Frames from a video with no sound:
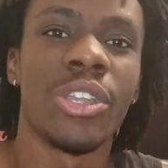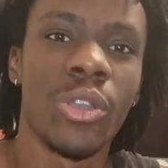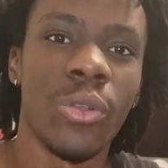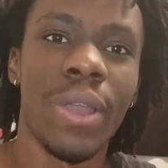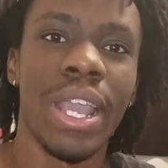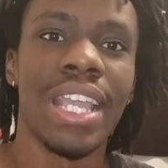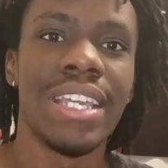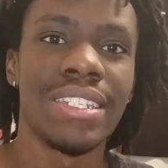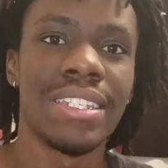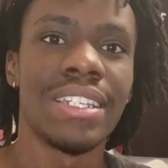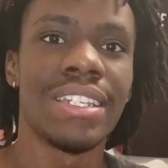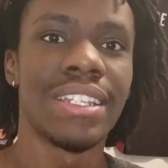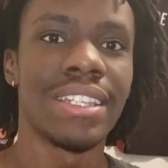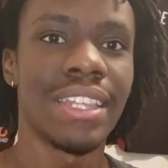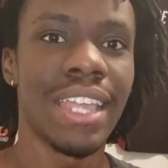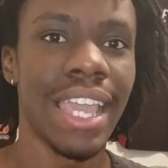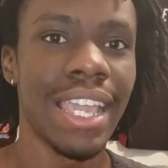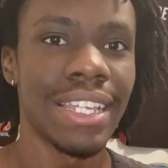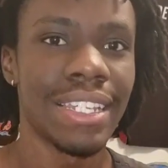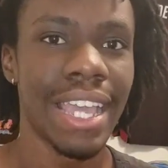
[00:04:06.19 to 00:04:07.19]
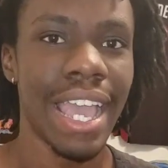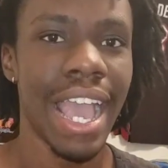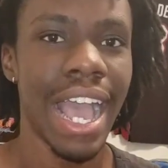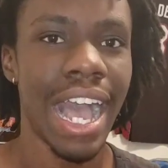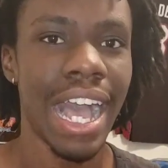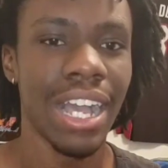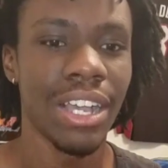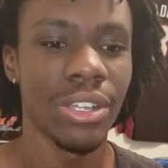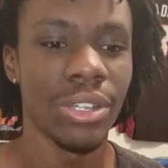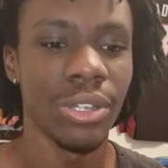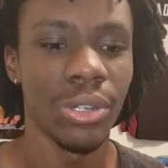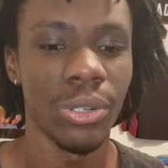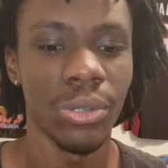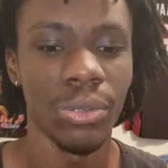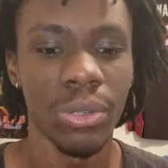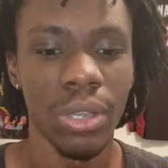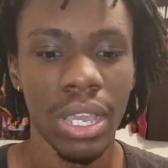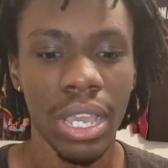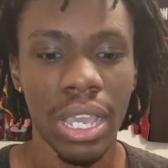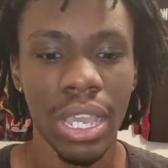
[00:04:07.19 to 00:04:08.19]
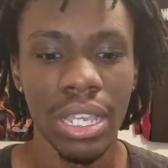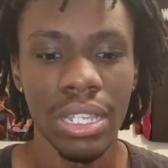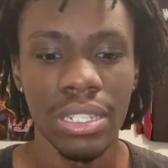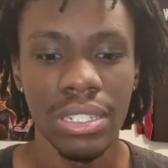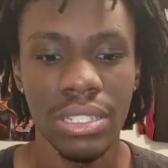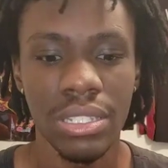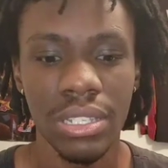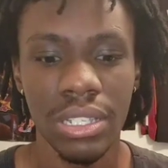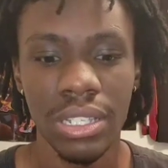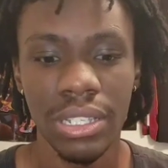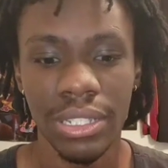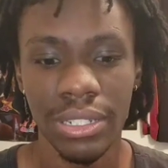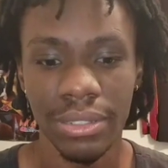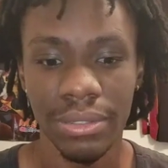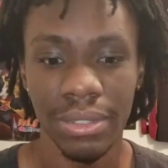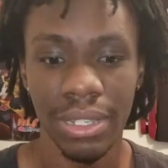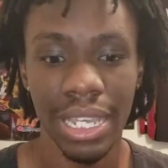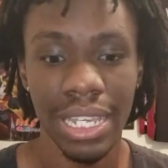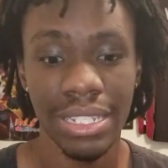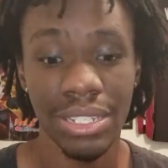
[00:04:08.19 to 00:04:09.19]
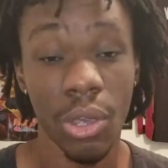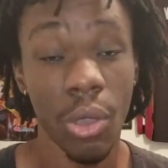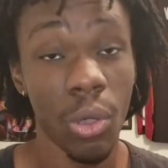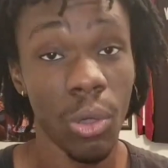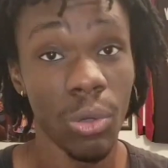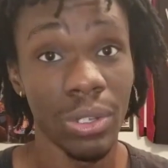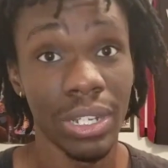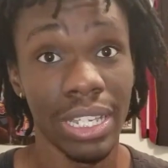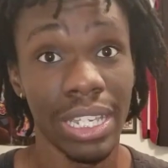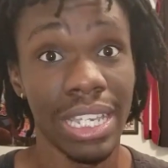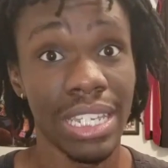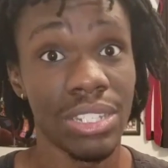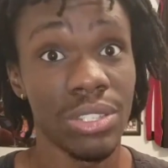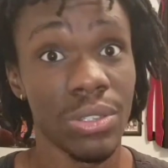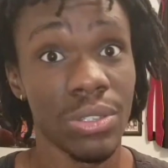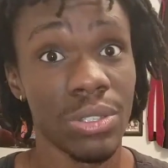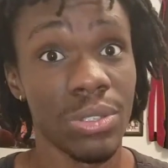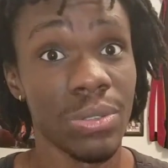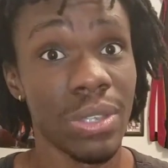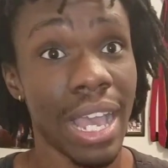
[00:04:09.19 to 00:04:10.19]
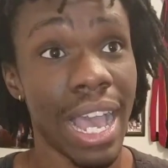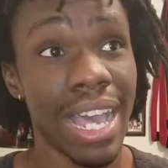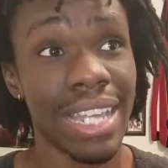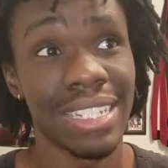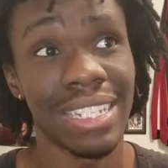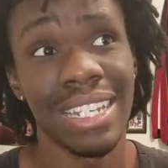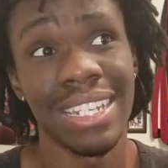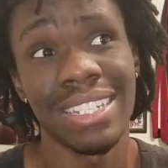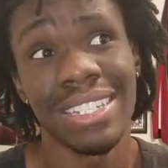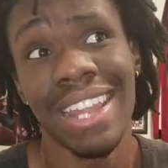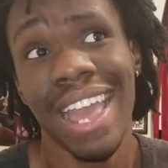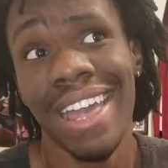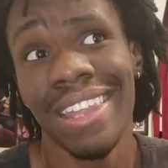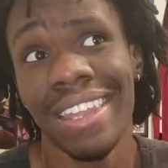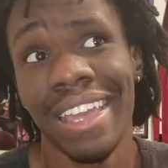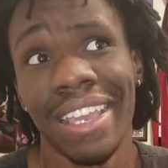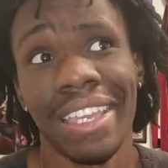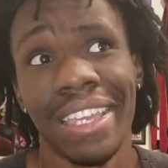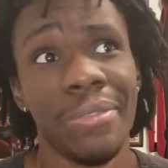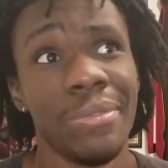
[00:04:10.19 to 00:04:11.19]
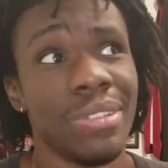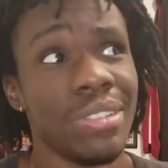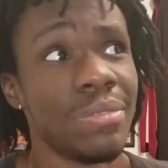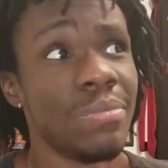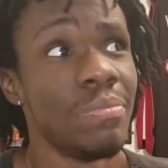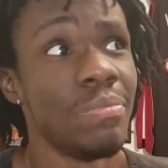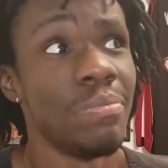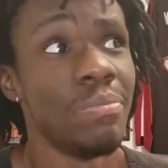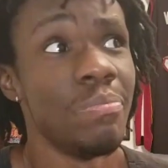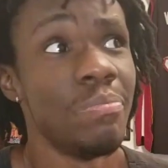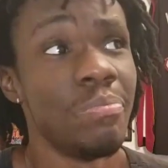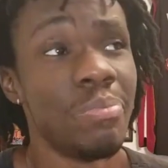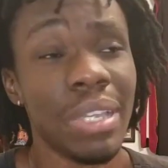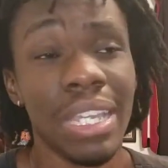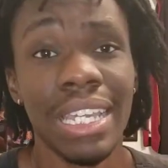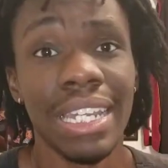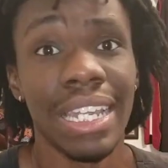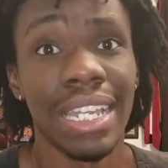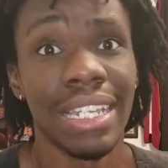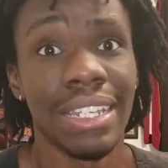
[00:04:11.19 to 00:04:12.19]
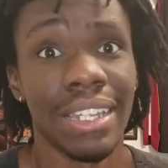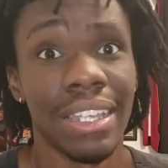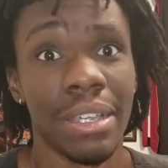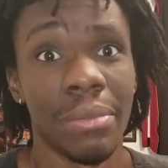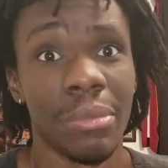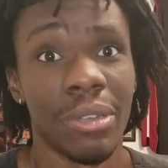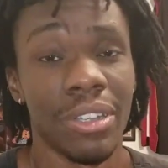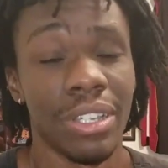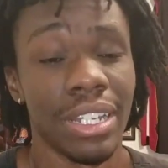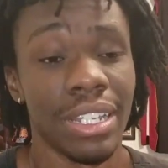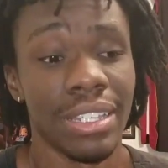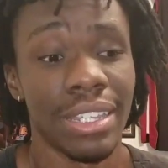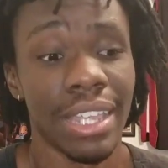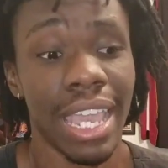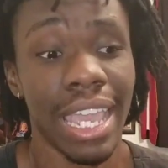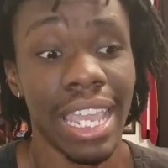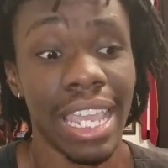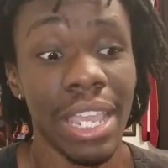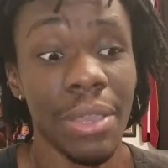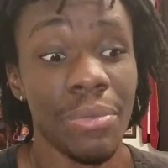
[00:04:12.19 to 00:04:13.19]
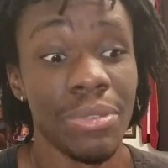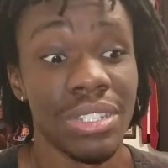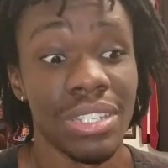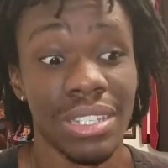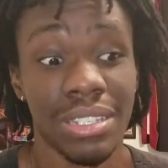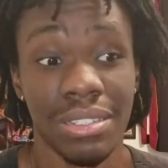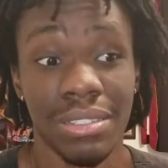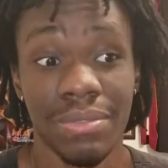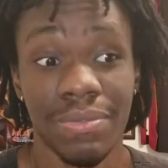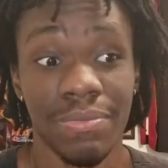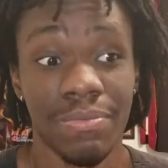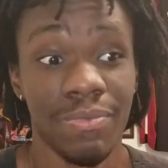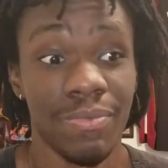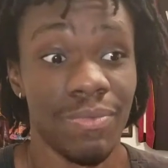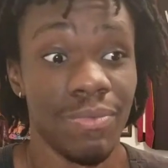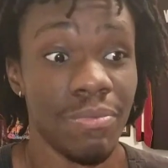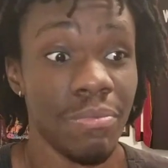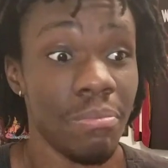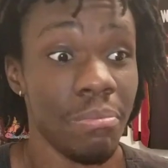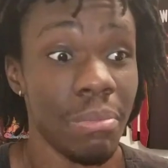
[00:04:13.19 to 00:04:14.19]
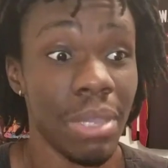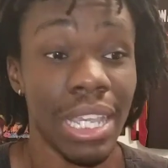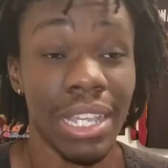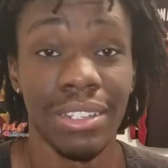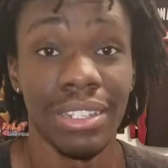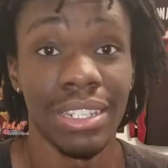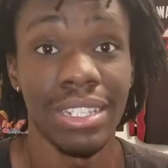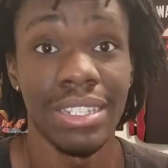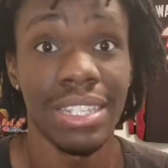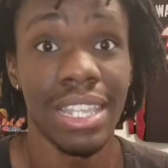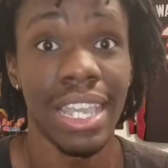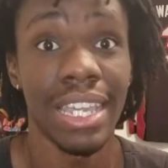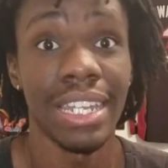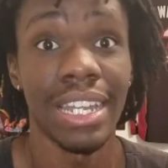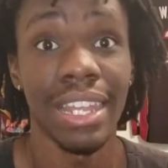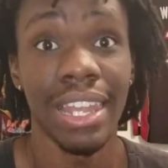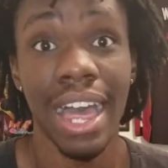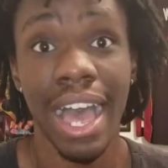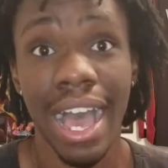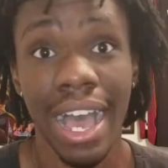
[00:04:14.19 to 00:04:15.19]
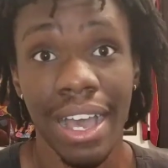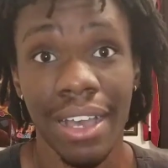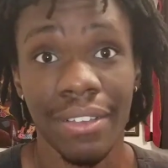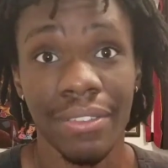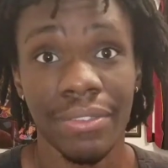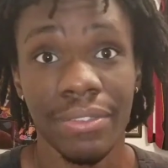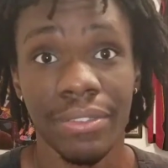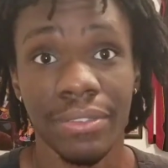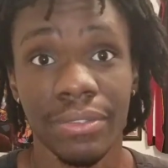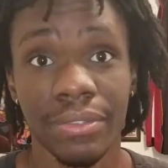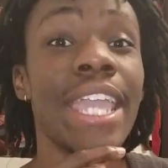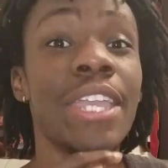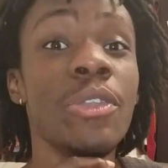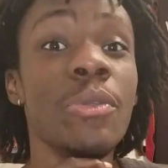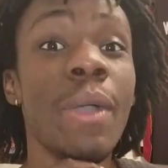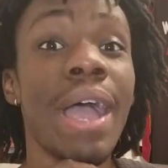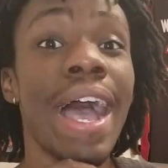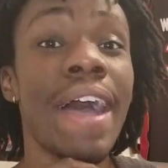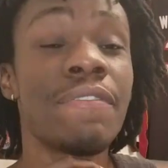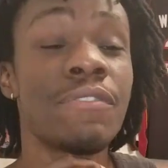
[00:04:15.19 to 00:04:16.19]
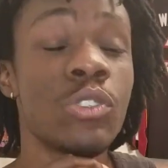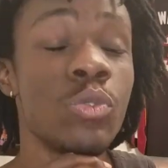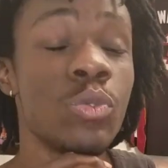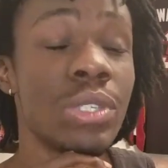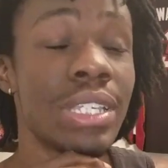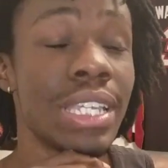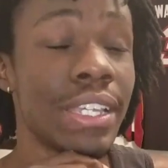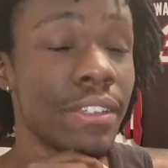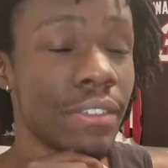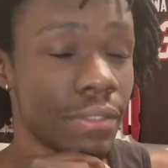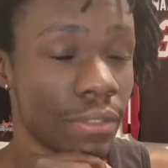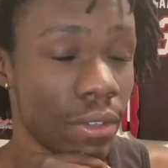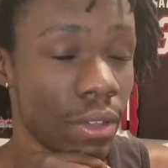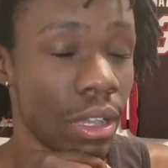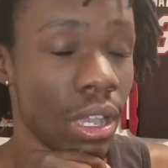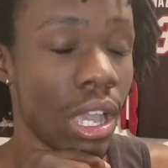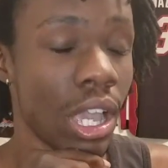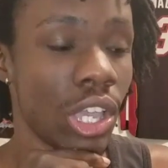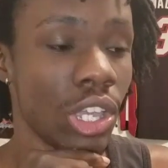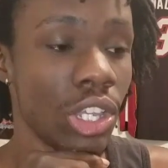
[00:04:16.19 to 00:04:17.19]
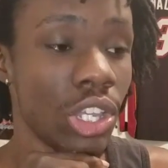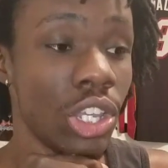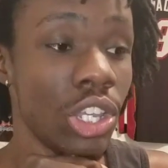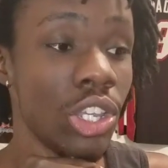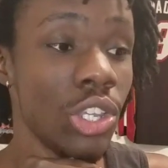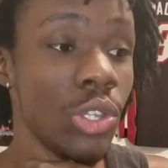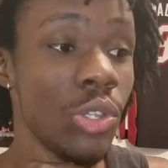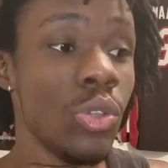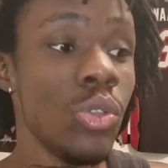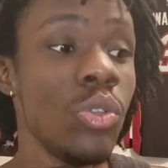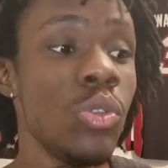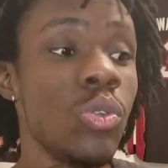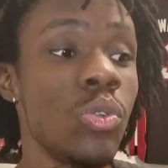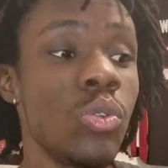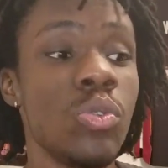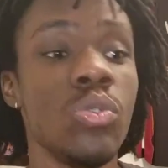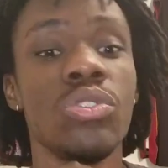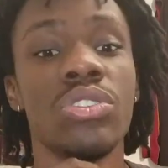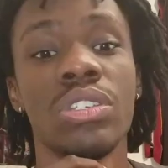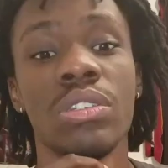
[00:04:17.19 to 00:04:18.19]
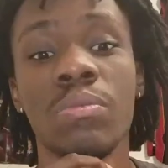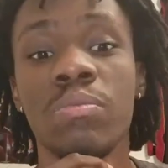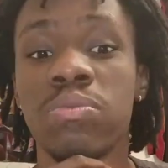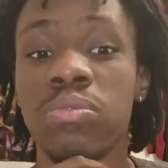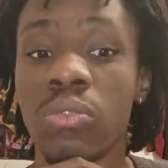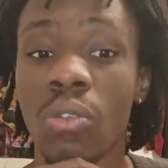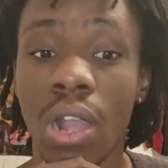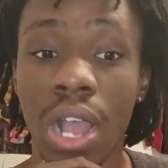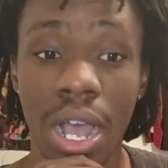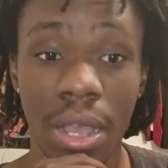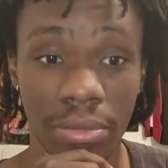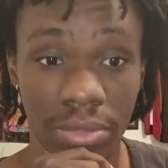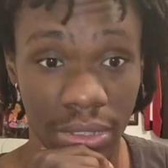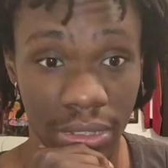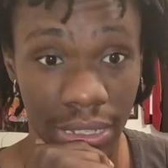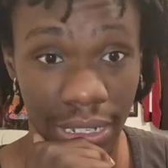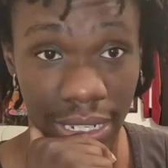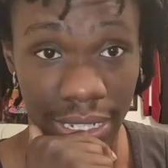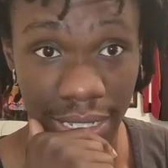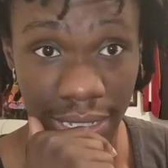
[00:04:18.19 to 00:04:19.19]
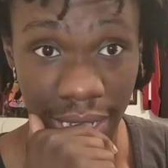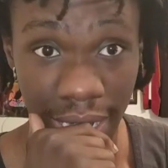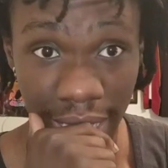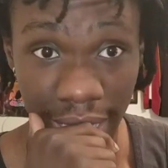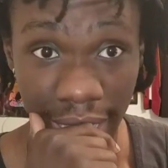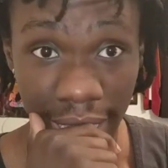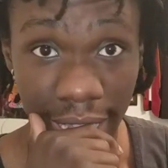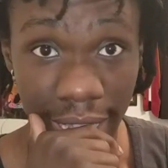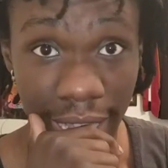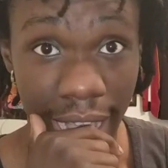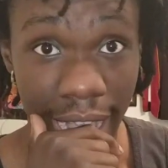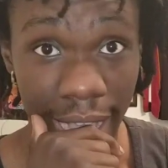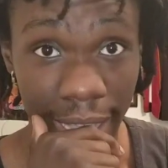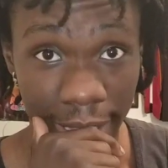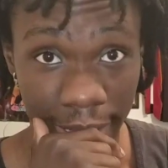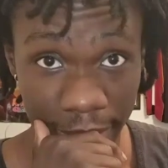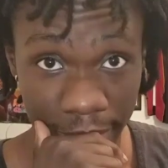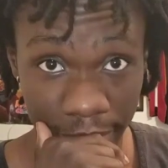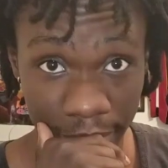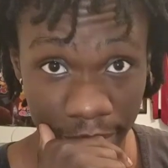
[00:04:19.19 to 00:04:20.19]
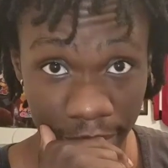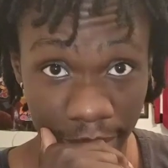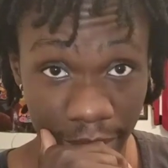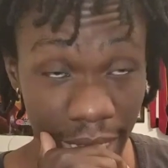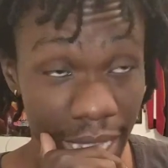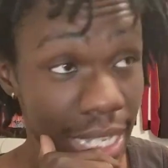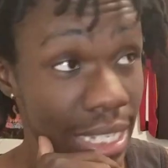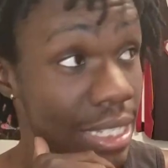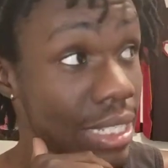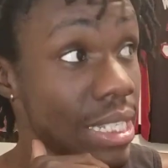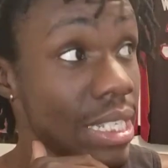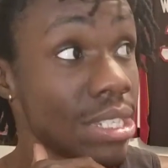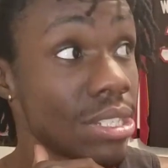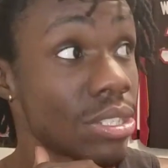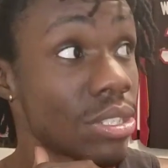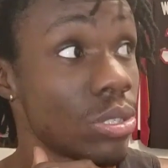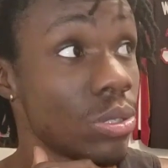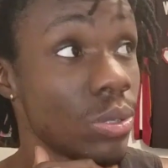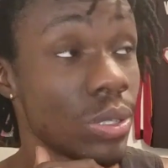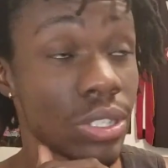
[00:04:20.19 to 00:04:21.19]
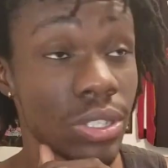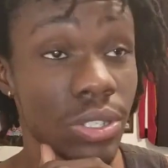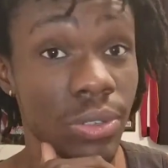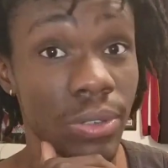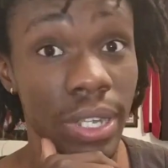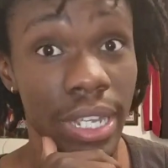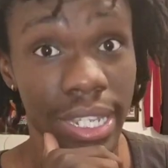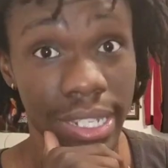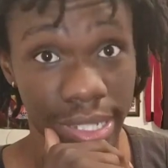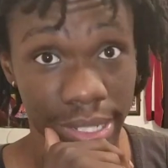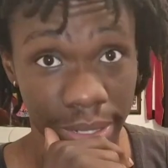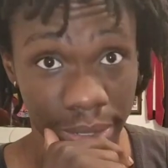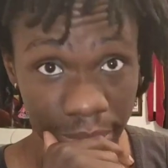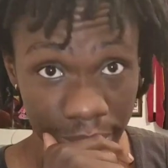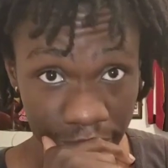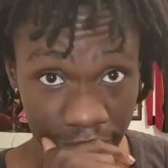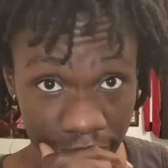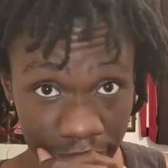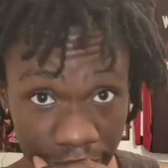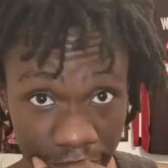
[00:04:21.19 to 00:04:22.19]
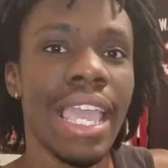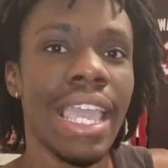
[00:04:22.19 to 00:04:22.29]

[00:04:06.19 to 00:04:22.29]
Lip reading: crazy to think that Akko stood his own against those two guys. And it's not like he was beating them or anything. He was just merely staying alive. And you have to give huge props to this nigga Akakin, cause this dude is crazy.